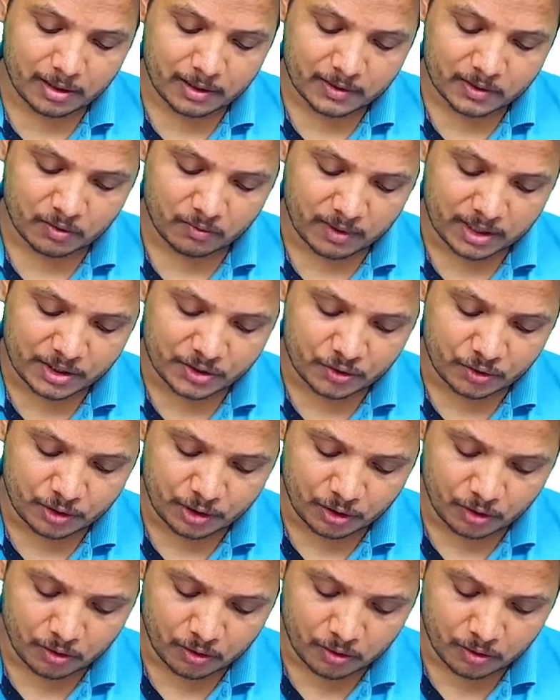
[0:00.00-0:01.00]
so one should
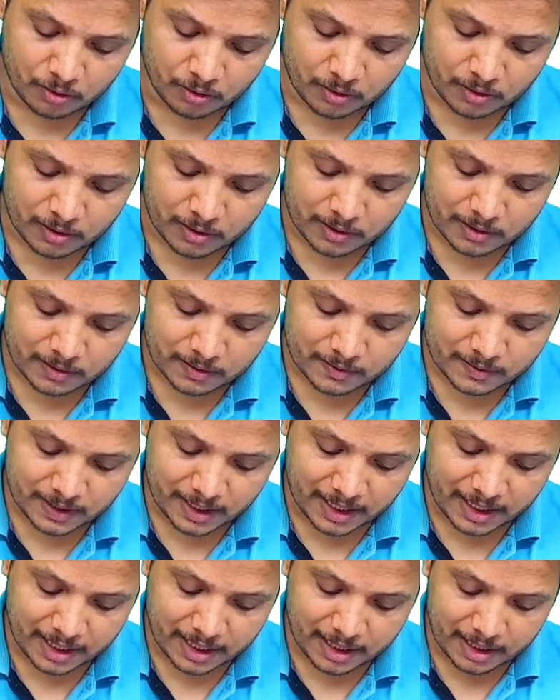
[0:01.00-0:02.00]
know
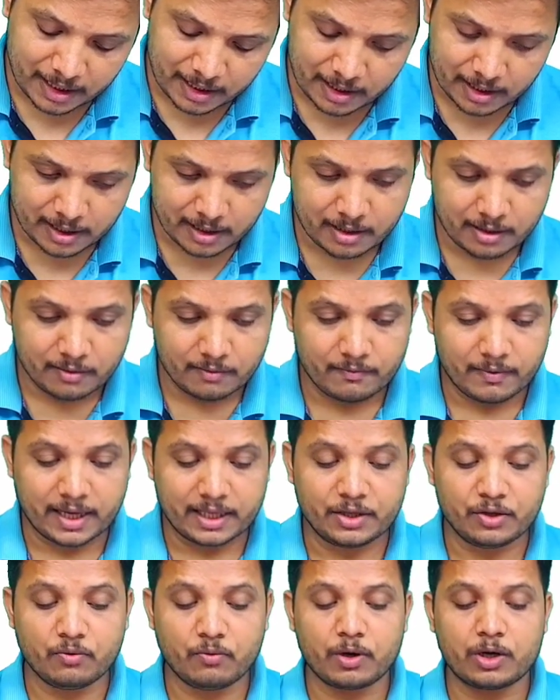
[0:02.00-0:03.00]
see
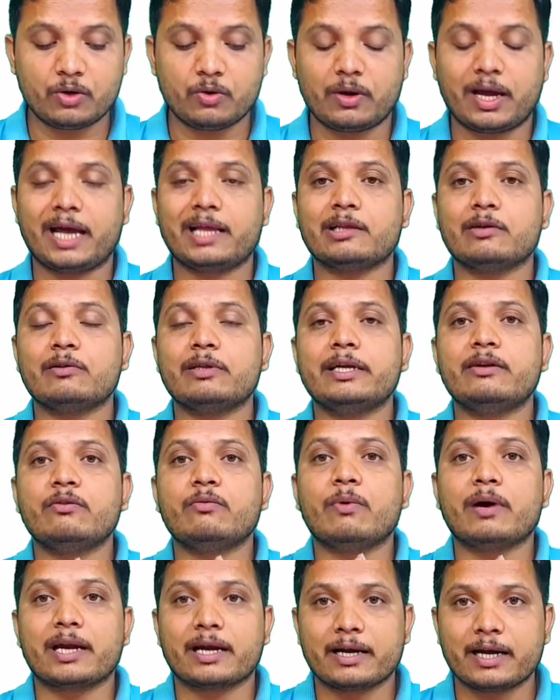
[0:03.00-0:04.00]
when you want to calculate
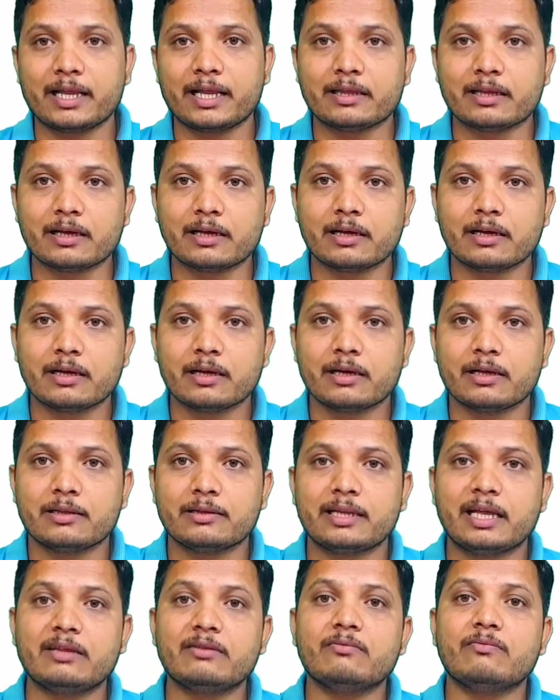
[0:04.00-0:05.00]
work done
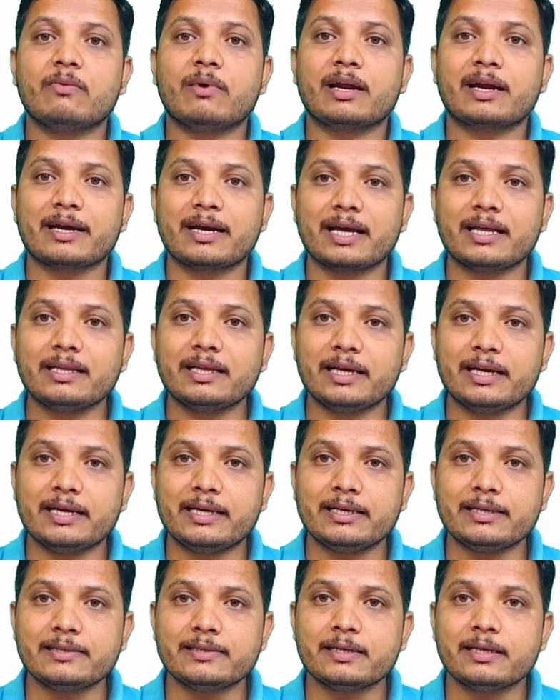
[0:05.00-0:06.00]
then work done
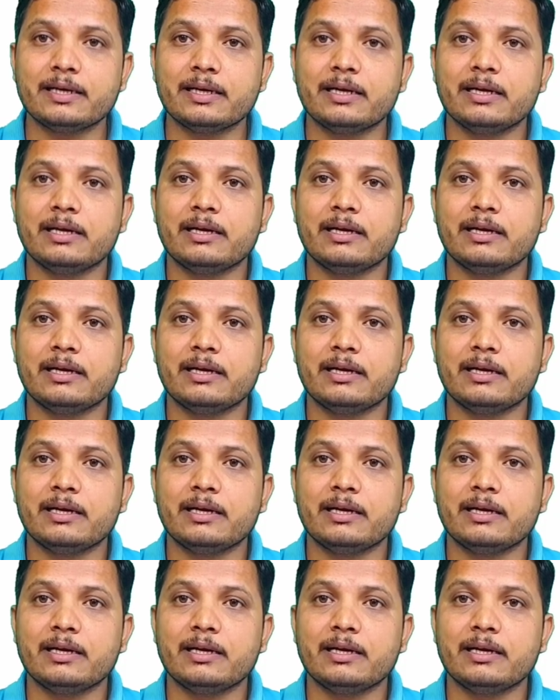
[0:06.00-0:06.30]
is